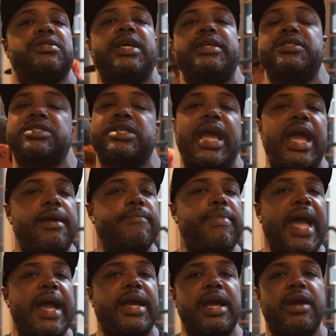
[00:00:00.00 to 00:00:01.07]
They just came
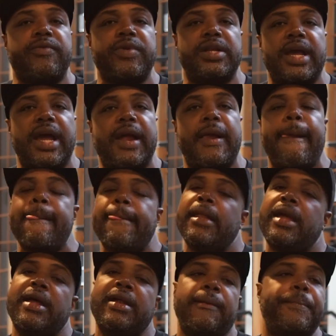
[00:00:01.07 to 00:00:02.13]
back every day,
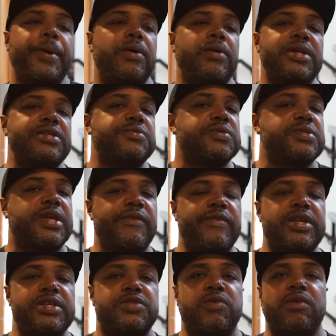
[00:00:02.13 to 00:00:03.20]
and the police was
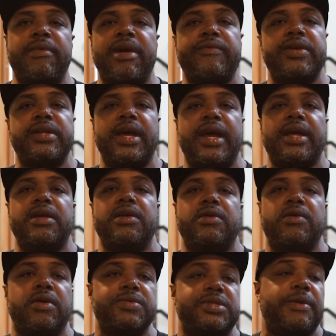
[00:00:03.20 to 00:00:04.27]
giving it to them every day. You
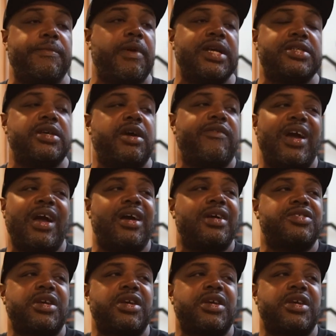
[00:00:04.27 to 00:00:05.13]
know what I'm saying? Myself, I got